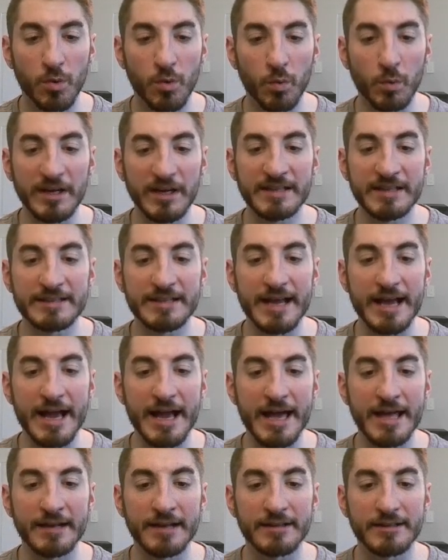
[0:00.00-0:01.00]
We need to
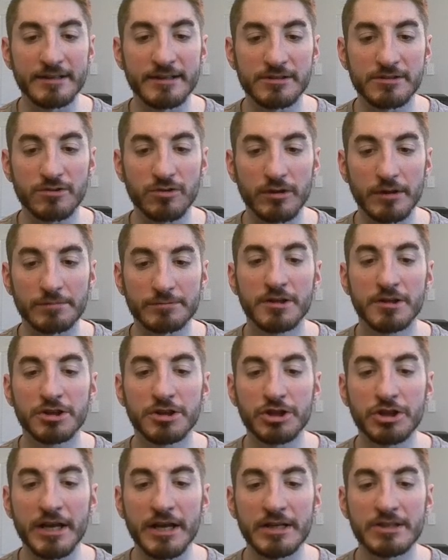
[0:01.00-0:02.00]
edit the script to
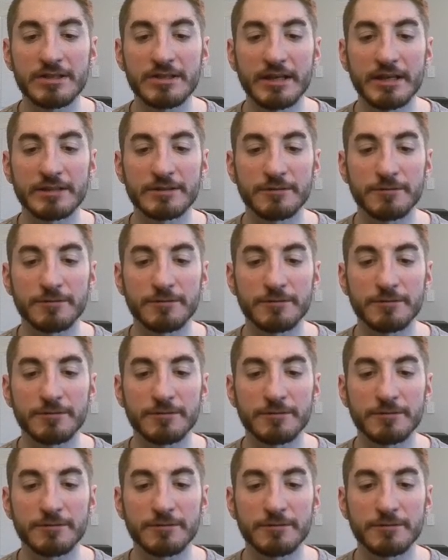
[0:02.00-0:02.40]
change that